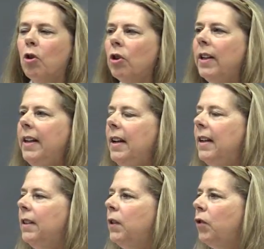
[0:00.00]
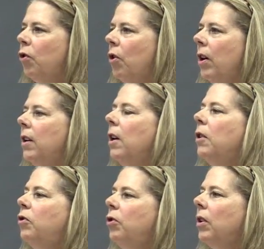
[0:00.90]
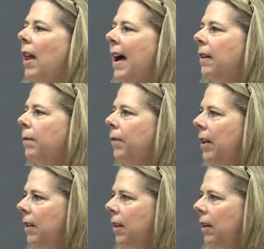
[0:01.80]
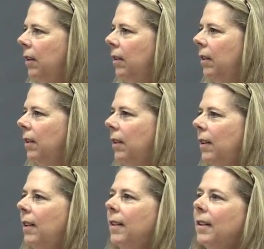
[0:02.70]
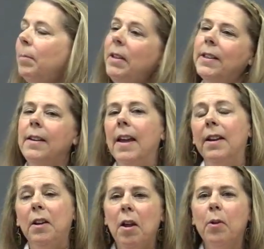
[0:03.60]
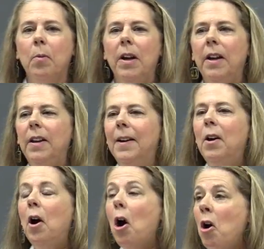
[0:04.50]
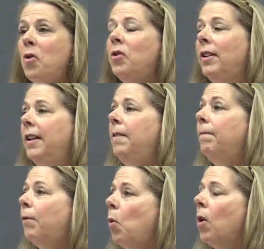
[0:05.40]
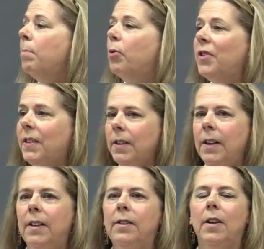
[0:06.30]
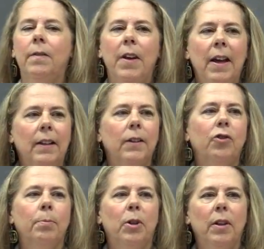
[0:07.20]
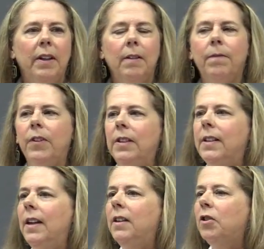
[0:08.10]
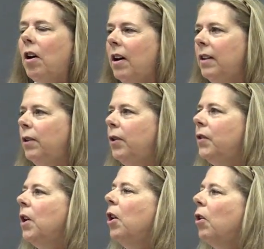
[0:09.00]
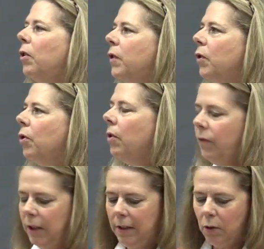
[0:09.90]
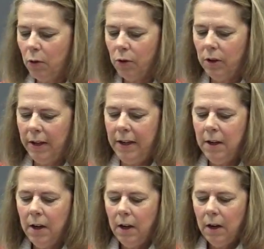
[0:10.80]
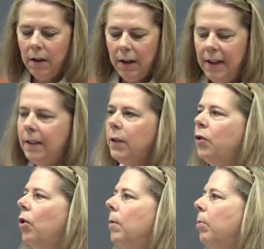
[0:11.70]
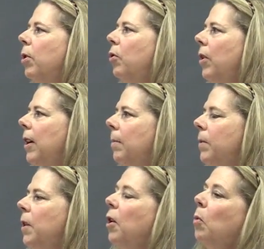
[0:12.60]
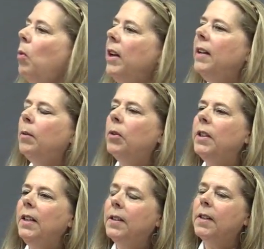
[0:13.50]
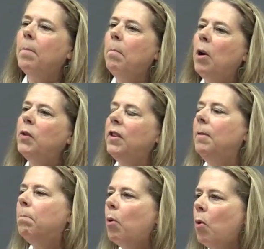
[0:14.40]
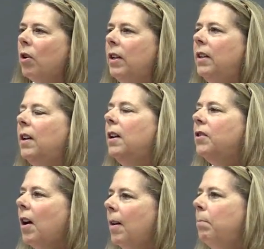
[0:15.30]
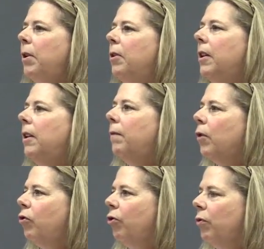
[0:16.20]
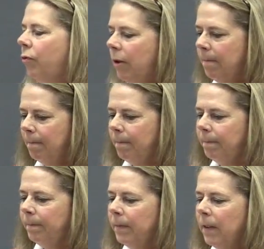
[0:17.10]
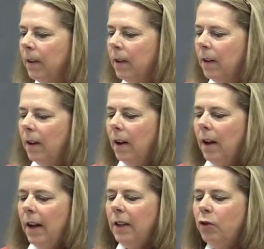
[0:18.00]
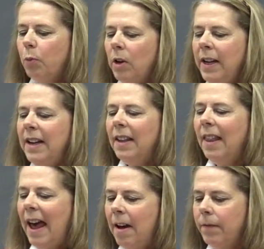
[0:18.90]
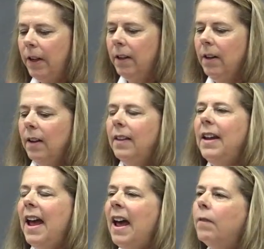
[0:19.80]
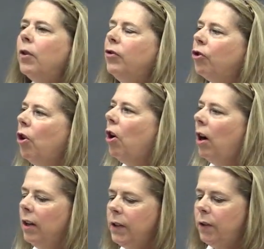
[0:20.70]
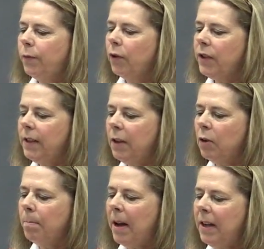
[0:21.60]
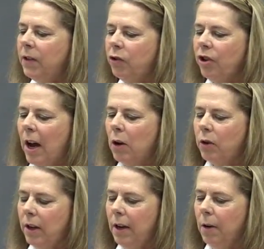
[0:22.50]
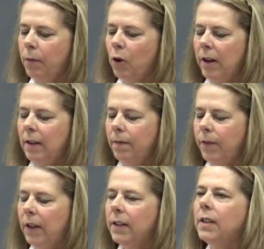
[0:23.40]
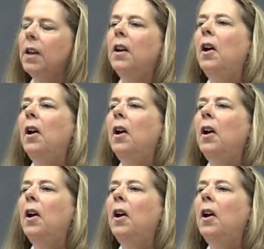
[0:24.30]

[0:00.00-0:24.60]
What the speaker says: early Head Start due to lack of funding. Let me say that another way. Only 4% of eligible infants and toddlers are served in early Head Start programs, when it is the most important time period for children. In 2011, the average cost for center-based child care for infants